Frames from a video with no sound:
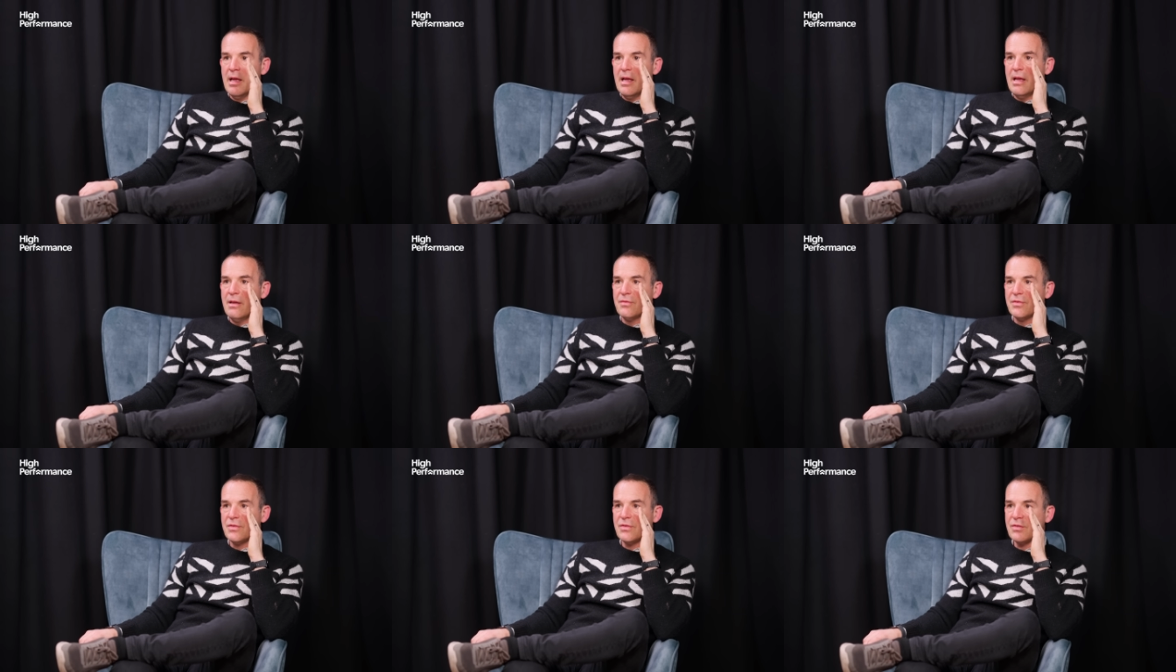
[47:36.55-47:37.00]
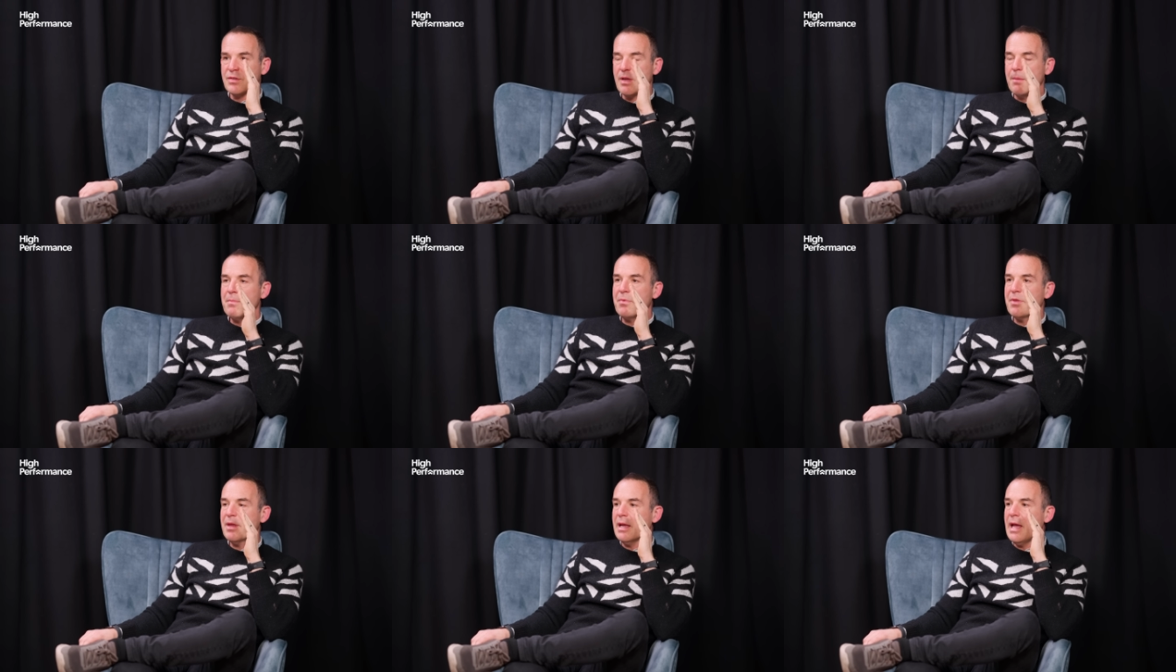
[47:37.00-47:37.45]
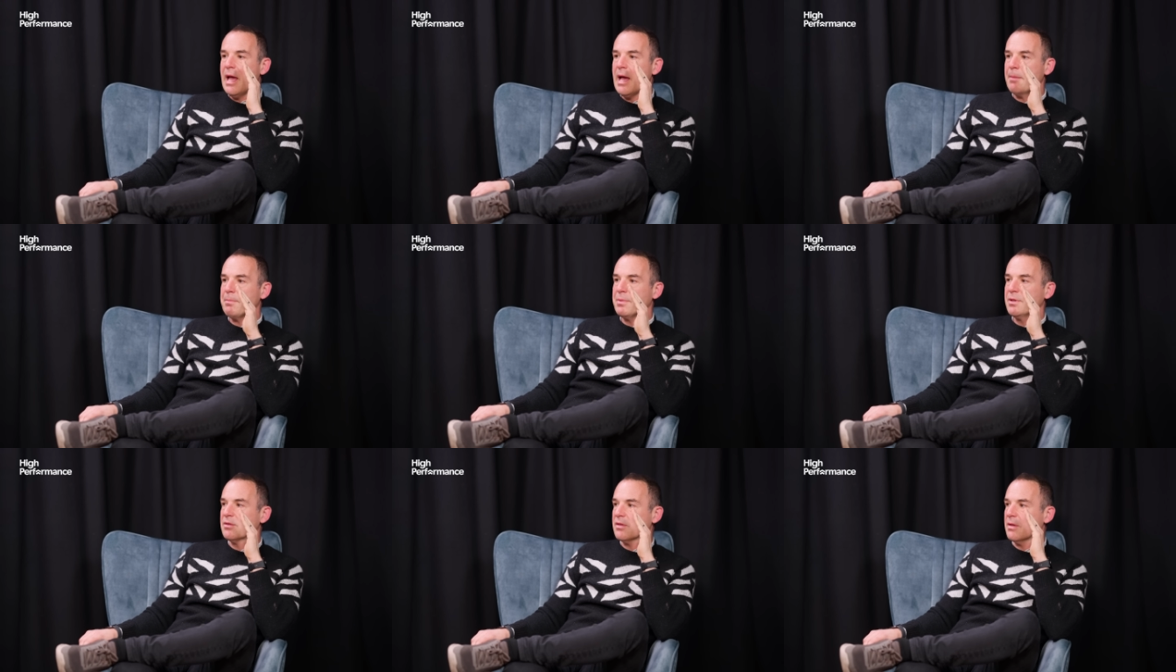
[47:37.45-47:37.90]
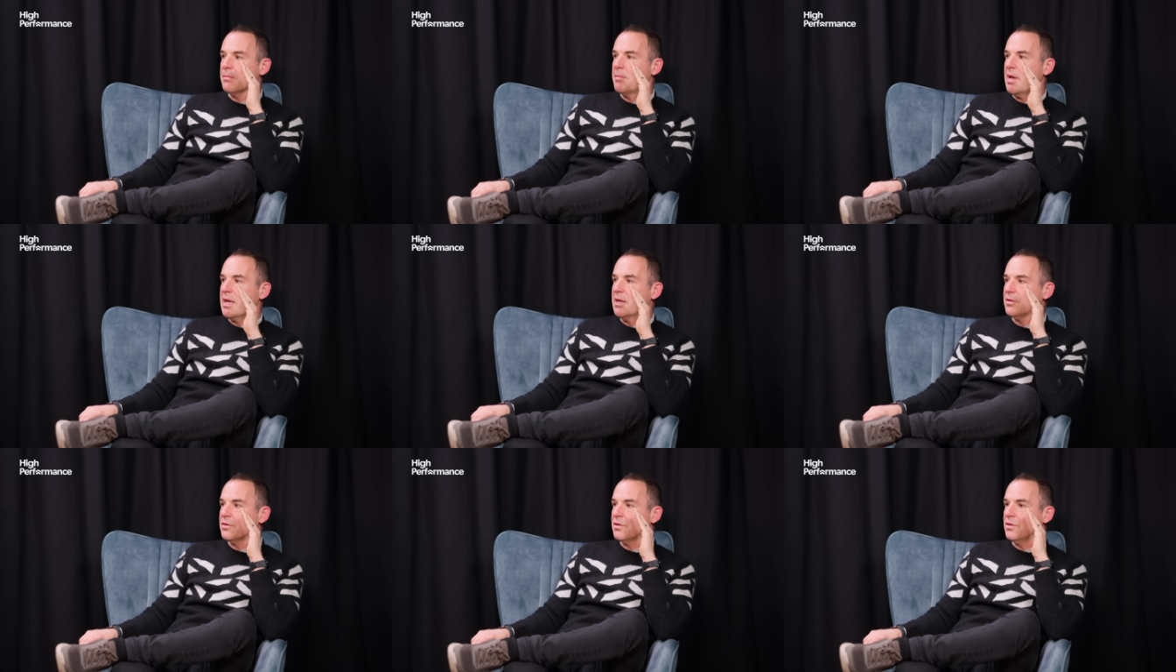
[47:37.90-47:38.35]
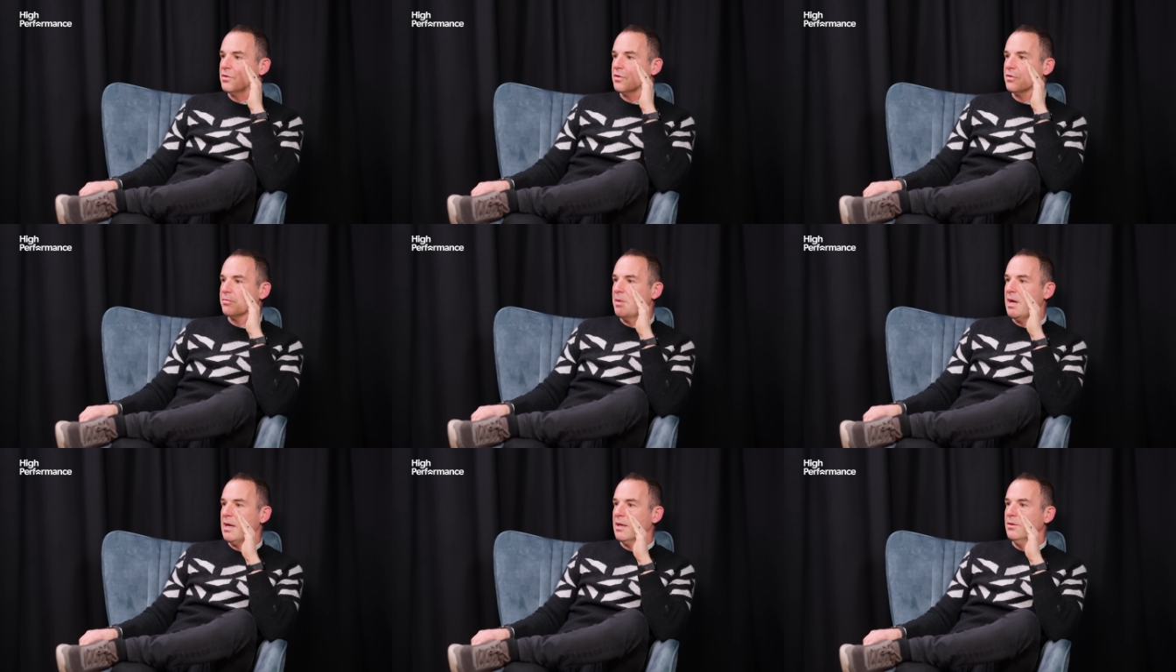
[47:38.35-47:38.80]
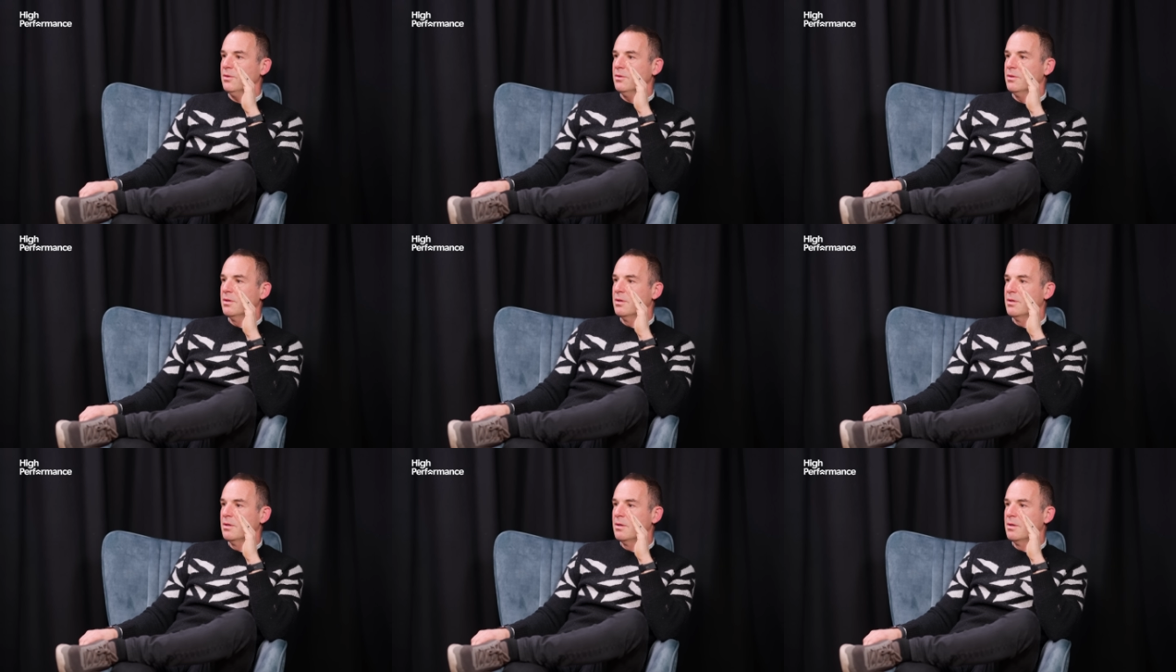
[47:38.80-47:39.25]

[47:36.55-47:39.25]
If something happens that makes you smile,